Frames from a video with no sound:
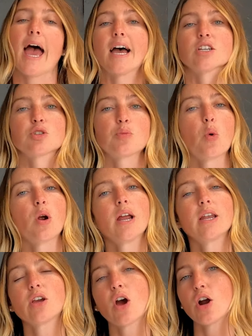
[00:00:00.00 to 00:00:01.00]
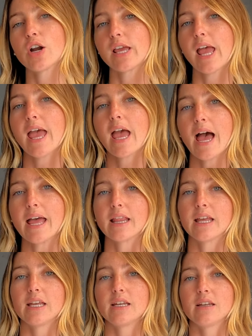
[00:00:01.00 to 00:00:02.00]
Ashmore and Cartier
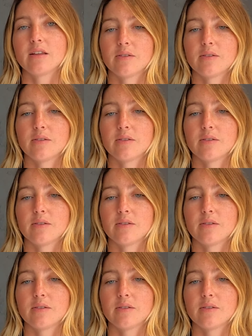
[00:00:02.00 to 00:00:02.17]
Island,